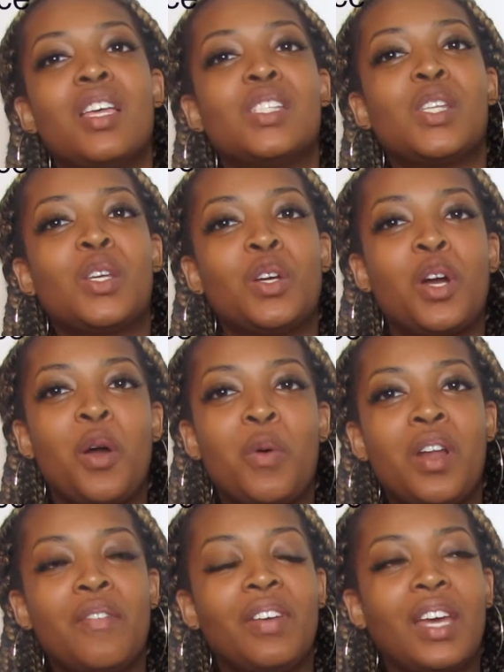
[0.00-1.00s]
So your girl
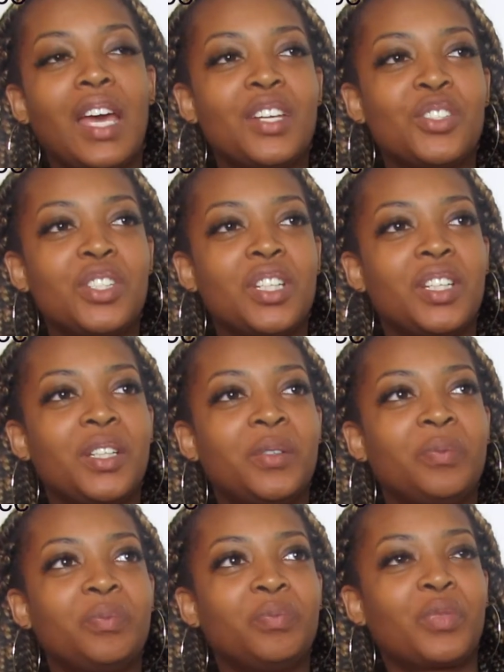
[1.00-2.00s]
went on
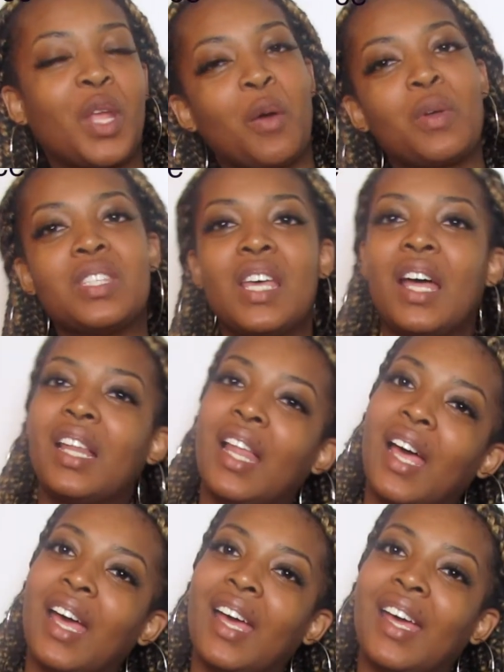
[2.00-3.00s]
vacation. I went to
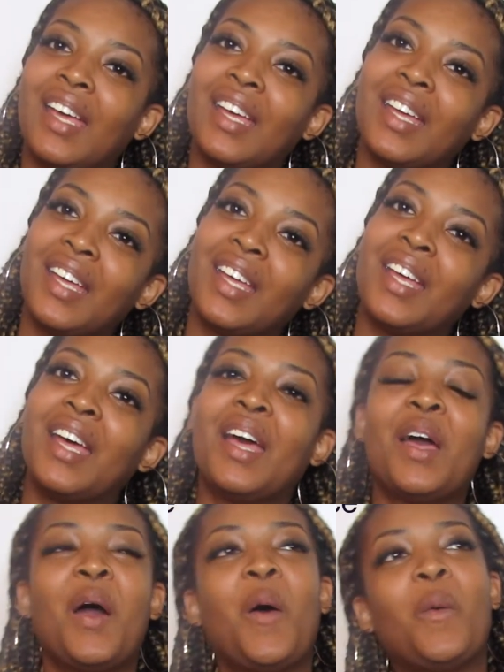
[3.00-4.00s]
LA.
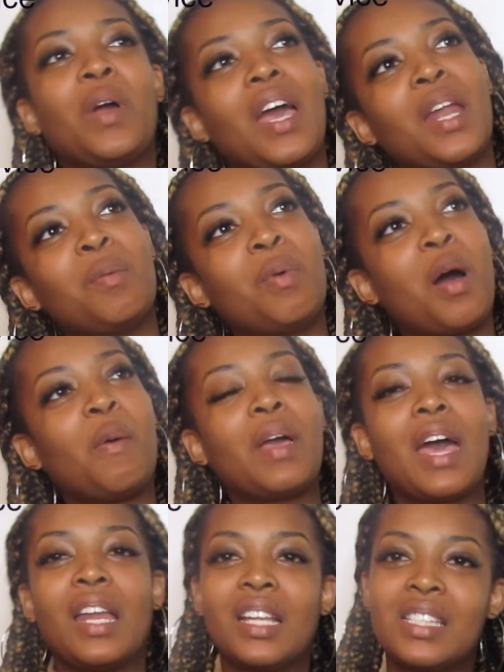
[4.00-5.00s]
We had a ball, we
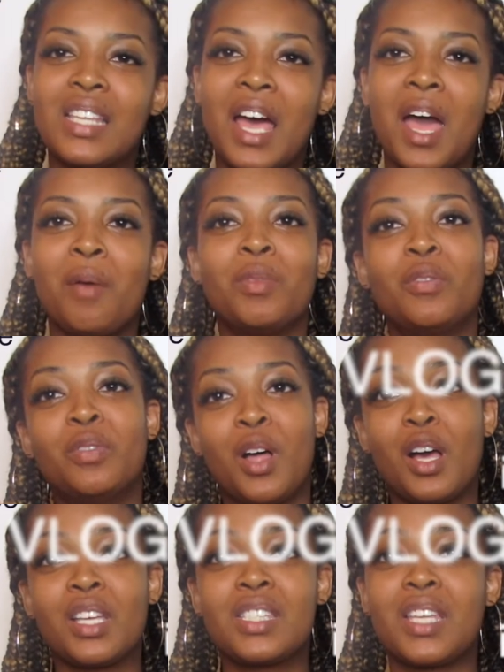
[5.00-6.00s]
had a good time. The
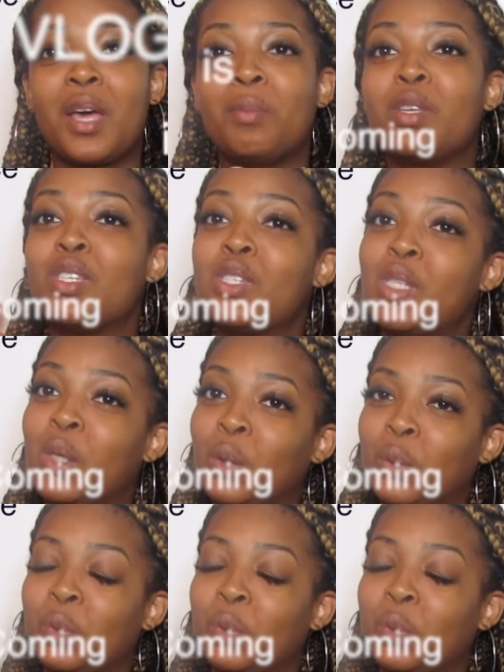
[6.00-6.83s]
vlog is coming soon.